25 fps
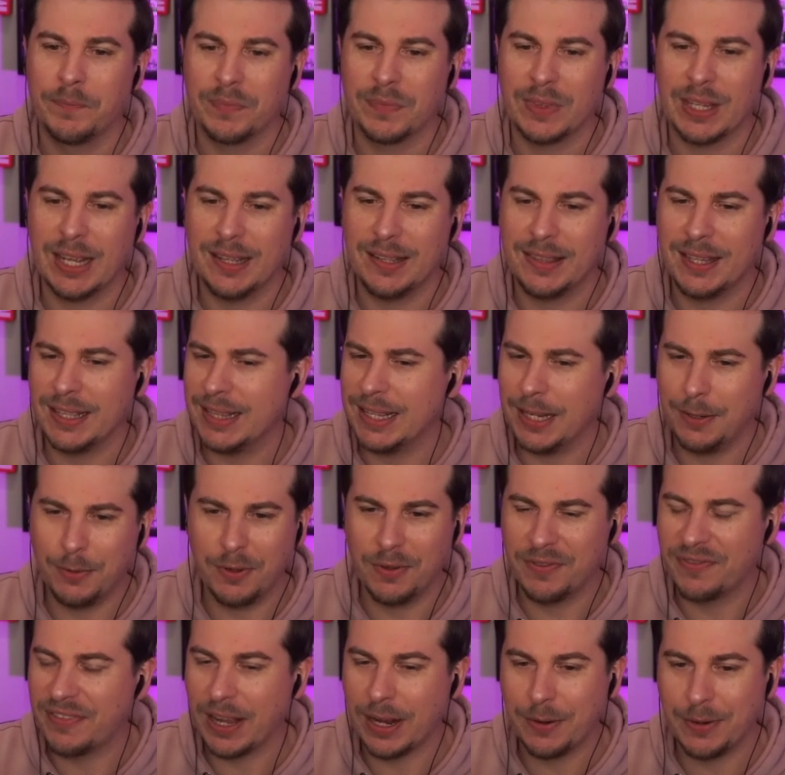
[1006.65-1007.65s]
I think they were
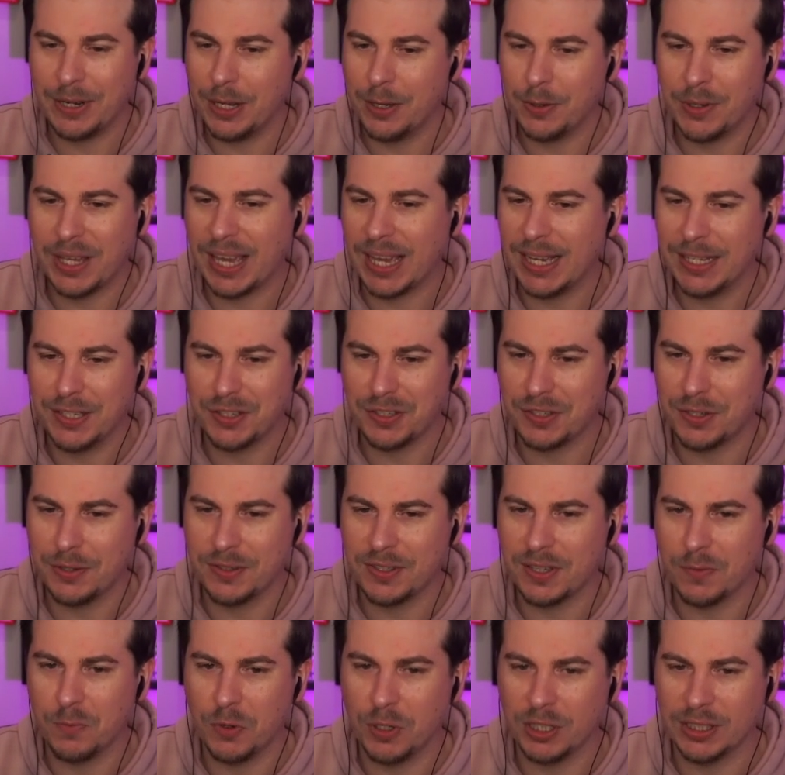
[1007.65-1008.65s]
very okay just
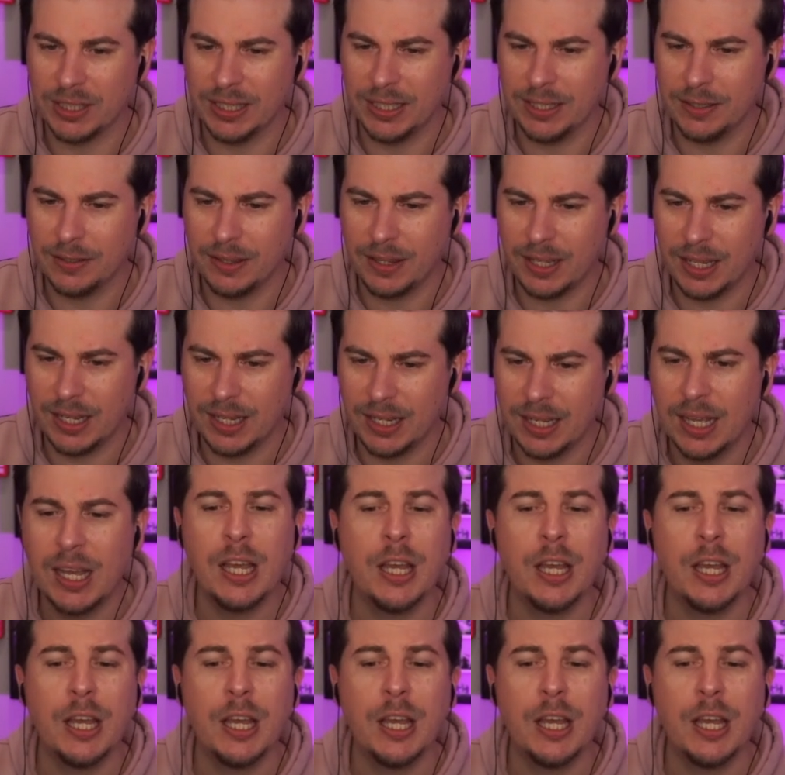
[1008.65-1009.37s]
using one heal there.